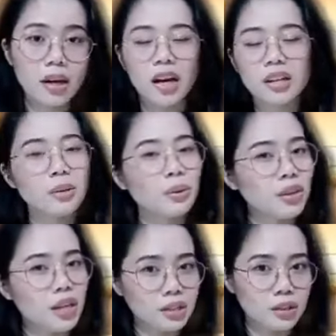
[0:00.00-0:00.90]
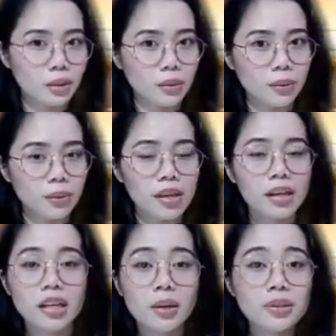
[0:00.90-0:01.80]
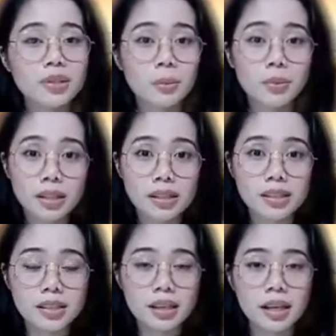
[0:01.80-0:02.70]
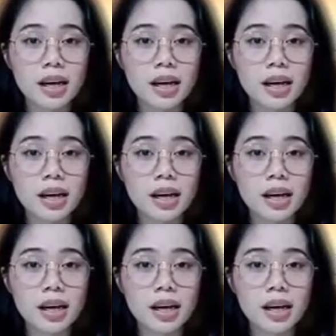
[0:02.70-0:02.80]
I don't think so. He was a prince,